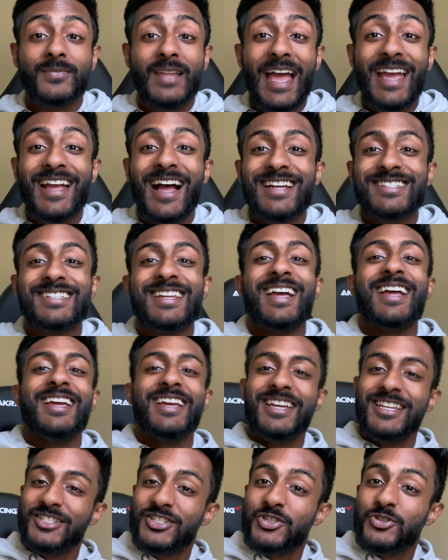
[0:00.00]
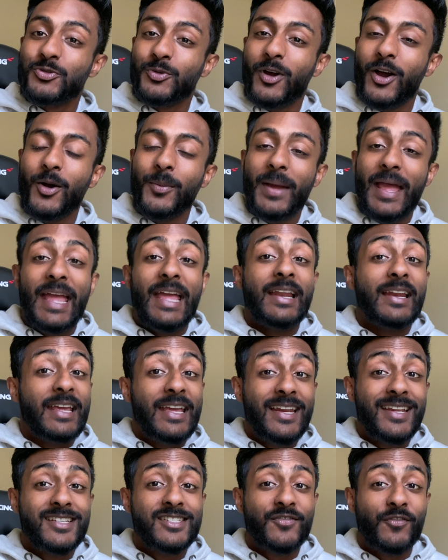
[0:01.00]
Hey guys, it's Jerome and
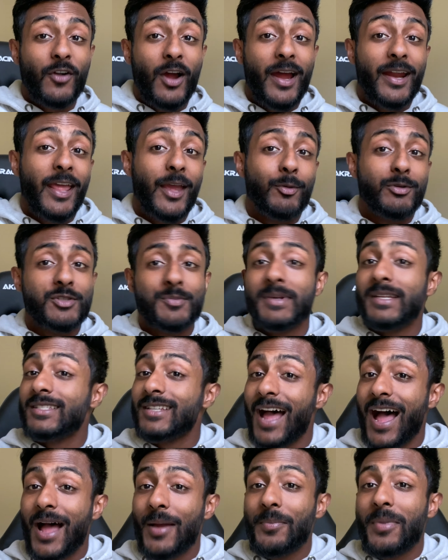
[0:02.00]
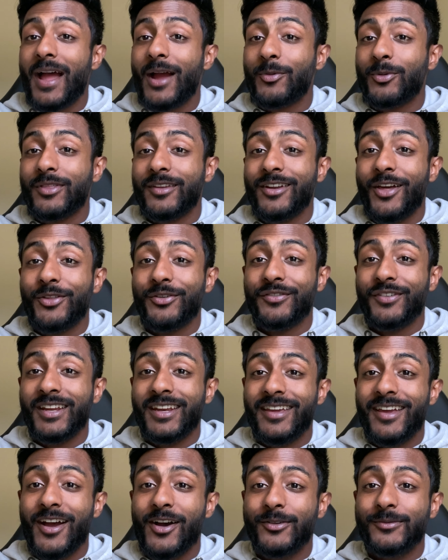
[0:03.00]
it is Friday, which means I'm back with another
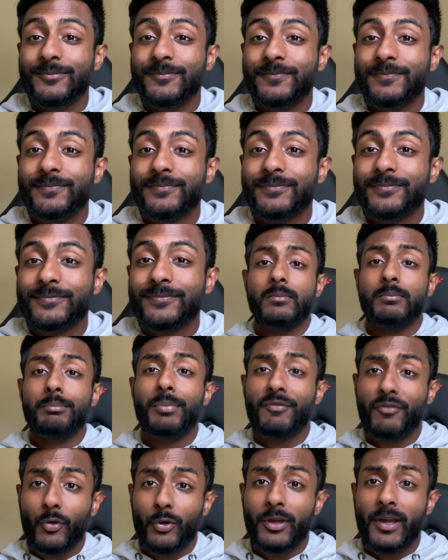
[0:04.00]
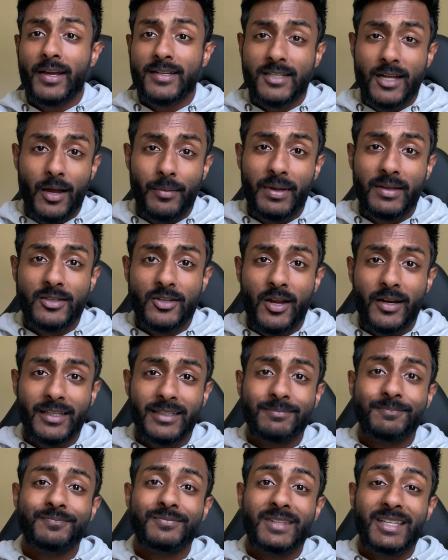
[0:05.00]
video. Before you guys comment on
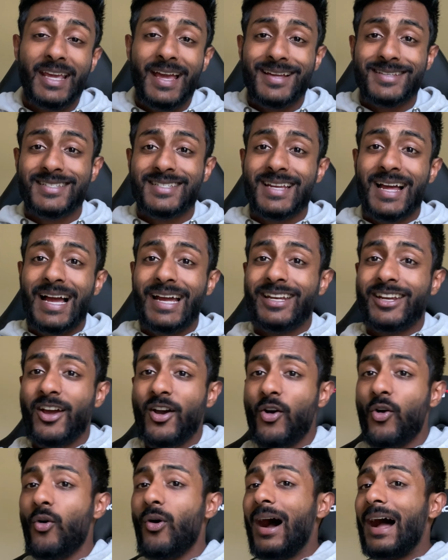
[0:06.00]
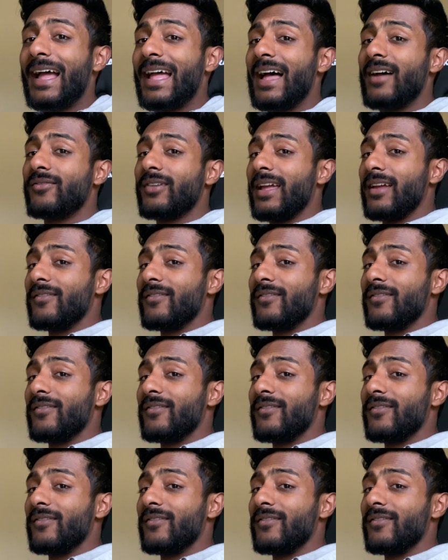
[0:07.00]
it, yes, I know I have a